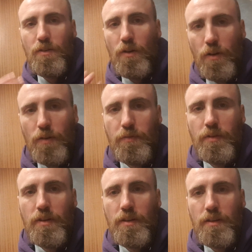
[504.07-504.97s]

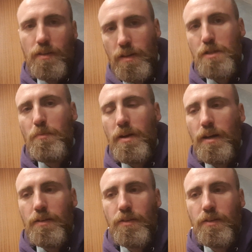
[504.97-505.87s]
of this
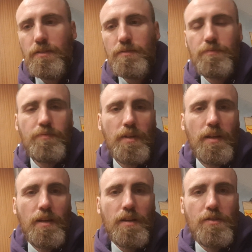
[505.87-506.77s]
path.
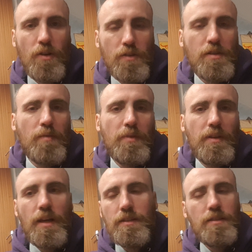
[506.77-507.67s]
It's not something
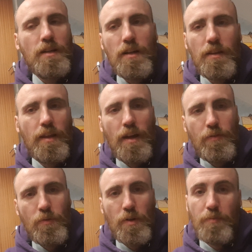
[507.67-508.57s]
necessarily that
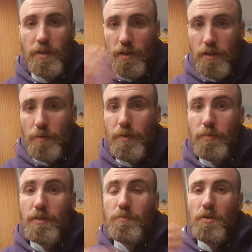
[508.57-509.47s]
everyone, but younger
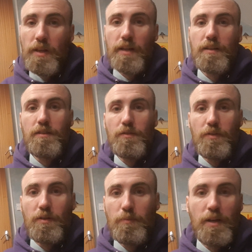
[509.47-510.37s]
people are more likely to
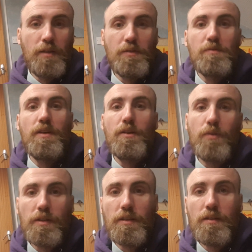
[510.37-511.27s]
feel the benefits very
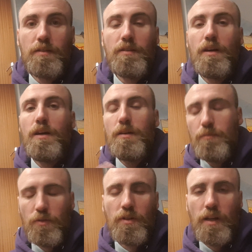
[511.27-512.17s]
quickly.
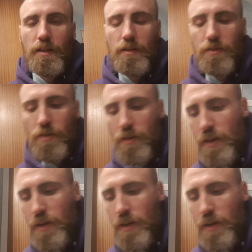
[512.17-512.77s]
More likely to.